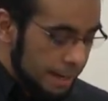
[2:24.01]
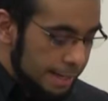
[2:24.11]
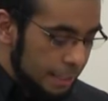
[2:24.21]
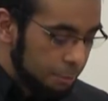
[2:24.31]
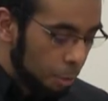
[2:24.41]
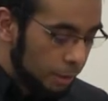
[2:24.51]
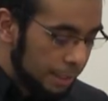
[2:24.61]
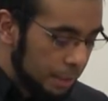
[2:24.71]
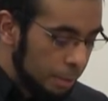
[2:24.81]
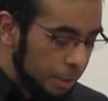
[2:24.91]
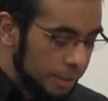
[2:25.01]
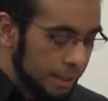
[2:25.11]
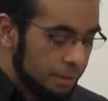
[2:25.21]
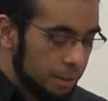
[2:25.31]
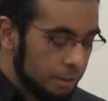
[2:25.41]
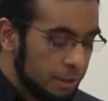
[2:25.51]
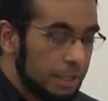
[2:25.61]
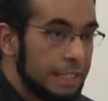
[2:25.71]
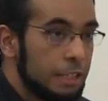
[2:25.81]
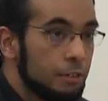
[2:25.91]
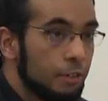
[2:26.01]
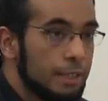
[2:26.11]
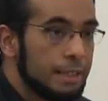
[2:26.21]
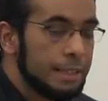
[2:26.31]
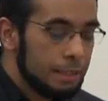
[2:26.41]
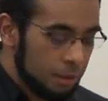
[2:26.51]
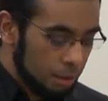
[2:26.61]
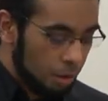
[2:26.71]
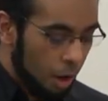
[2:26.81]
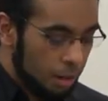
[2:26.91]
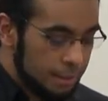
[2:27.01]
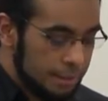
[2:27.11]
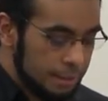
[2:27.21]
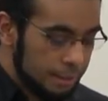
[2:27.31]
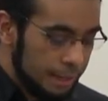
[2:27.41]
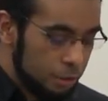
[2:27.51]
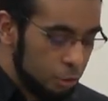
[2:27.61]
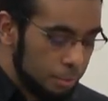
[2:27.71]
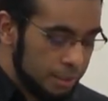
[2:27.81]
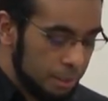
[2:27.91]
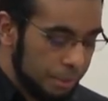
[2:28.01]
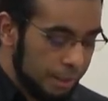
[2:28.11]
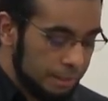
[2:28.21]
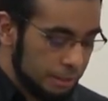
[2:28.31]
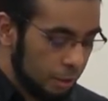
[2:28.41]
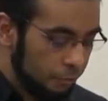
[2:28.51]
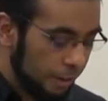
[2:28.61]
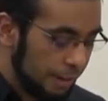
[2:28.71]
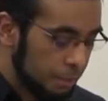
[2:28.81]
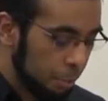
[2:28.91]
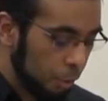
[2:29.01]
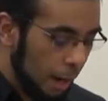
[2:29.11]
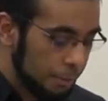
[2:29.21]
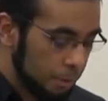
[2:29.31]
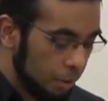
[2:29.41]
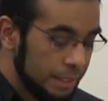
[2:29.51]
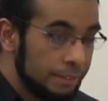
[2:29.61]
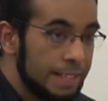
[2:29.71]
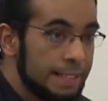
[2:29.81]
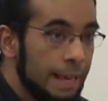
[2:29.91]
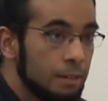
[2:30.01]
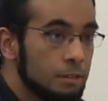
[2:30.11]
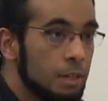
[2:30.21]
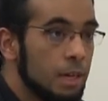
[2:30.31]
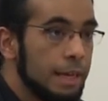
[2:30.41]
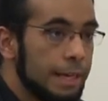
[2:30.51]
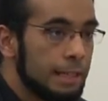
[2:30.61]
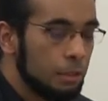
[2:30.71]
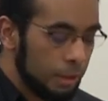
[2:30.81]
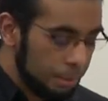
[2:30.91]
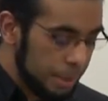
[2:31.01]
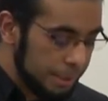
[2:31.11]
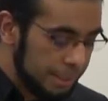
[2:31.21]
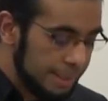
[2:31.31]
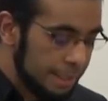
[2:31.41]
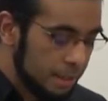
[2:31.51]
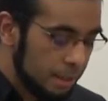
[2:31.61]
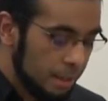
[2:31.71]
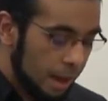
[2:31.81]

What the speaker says: He has spoken in community centers, universities, colleges, and numerous appearances on various programs on TV channels, including BBC,